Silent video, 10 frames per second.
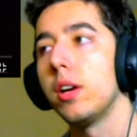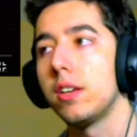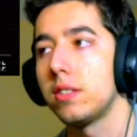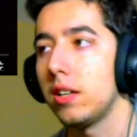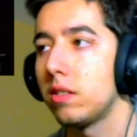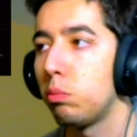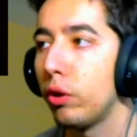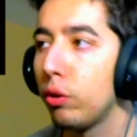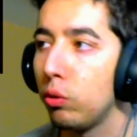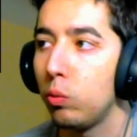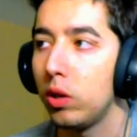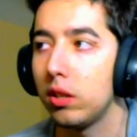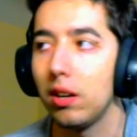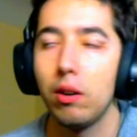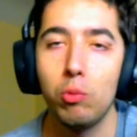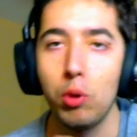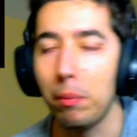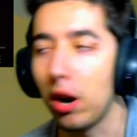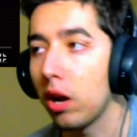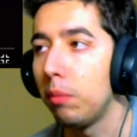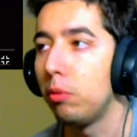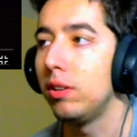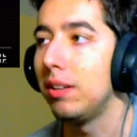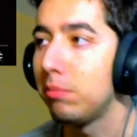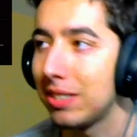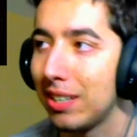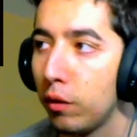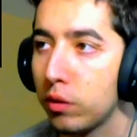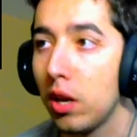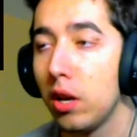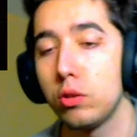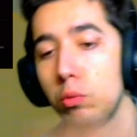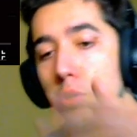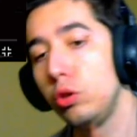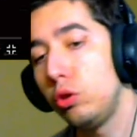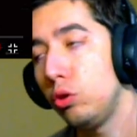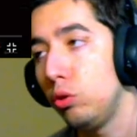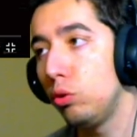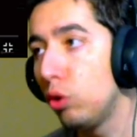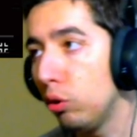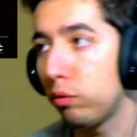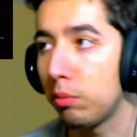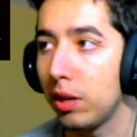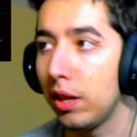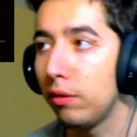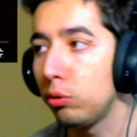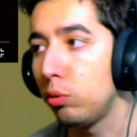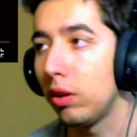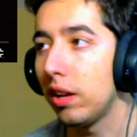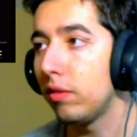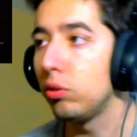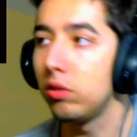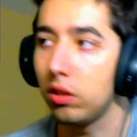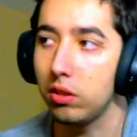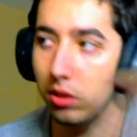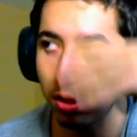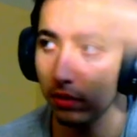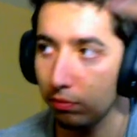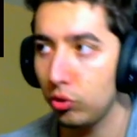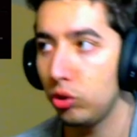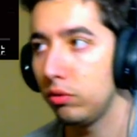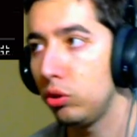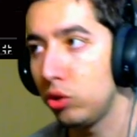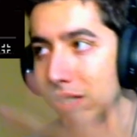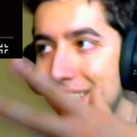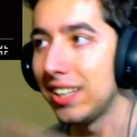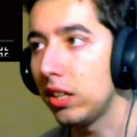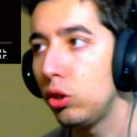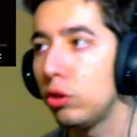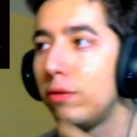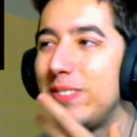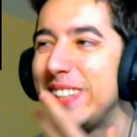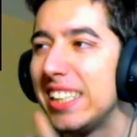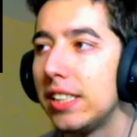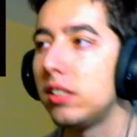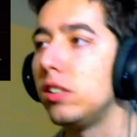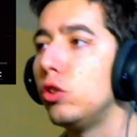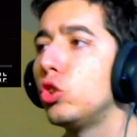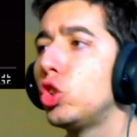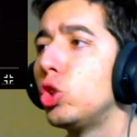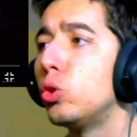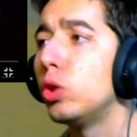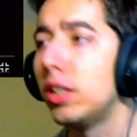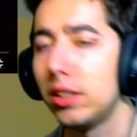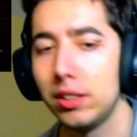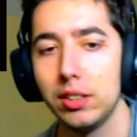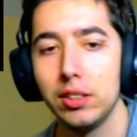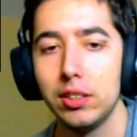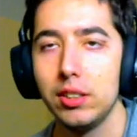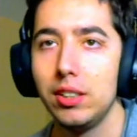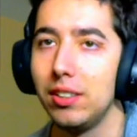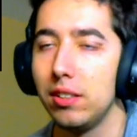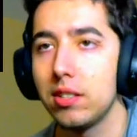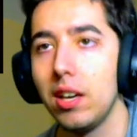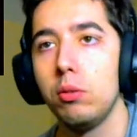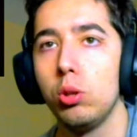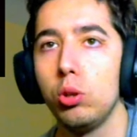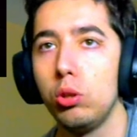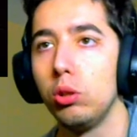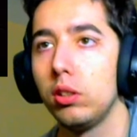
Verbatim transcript: I guess that's a pretty good word, remarkable in themselves. So when you go from a level to a level, you see it, you feel it in your soul. In this game, no, you don't.